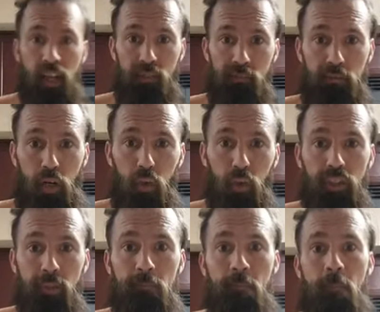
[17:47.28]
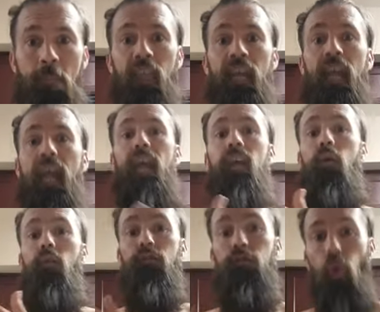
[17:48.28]
followers and
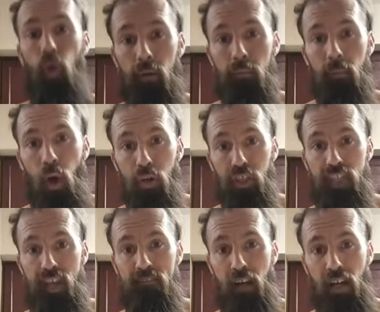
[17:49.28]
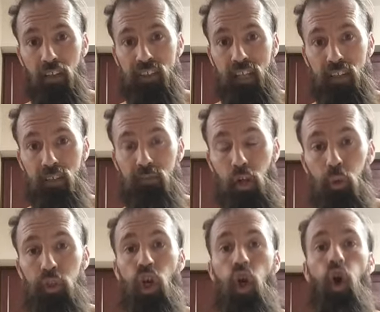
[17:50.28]
Ford Motors had 500,000
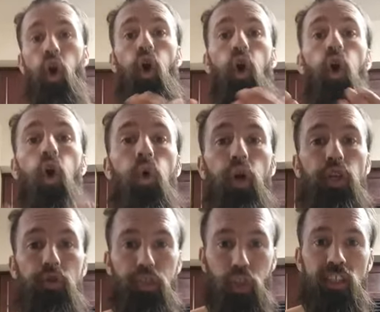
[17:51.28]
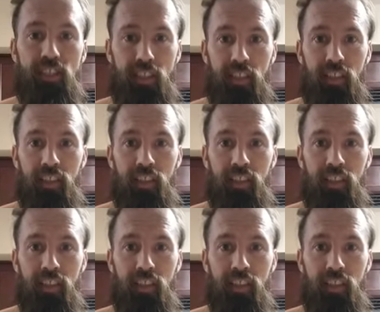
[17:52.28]
followers, who are you trusting?